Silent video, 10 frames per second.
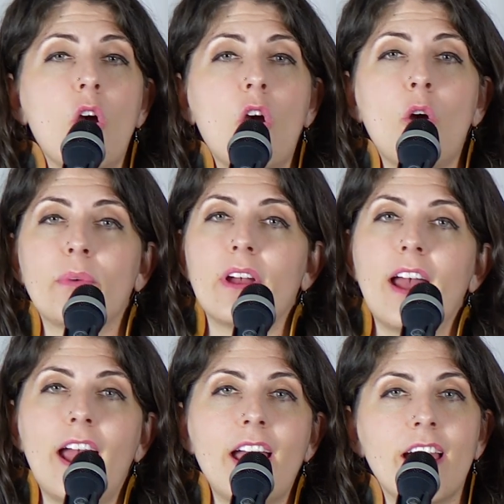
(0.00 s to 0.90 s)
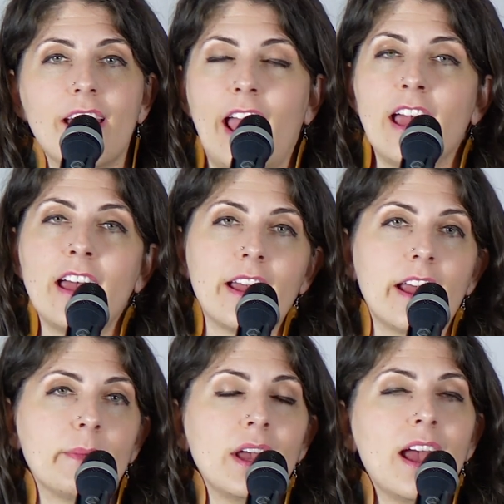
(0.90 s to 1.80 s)
Oh,
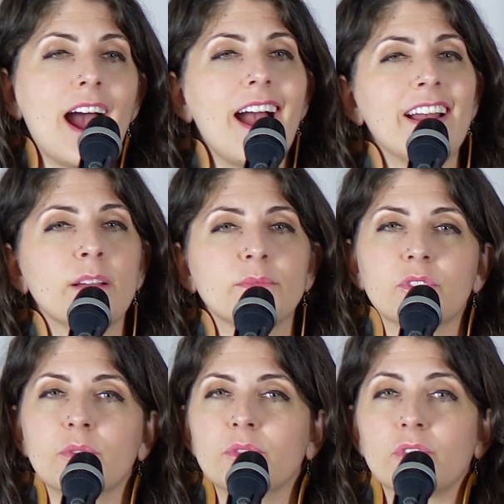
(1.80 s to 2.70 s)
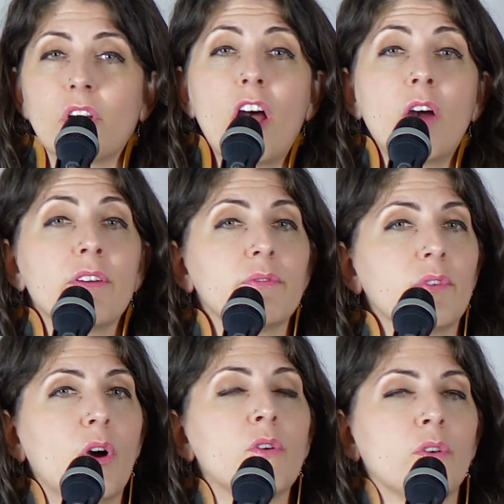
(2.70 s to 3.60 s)
babe, I am so sorry
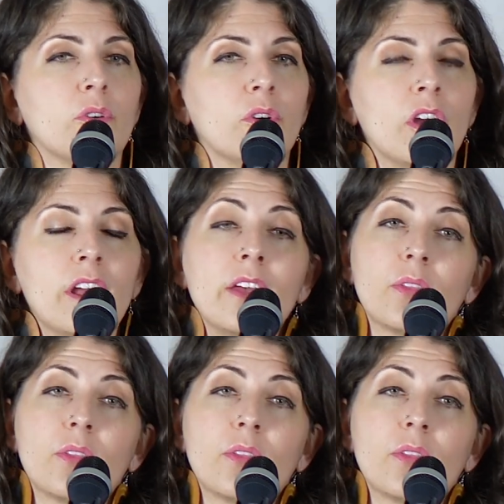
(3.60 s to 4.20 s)
for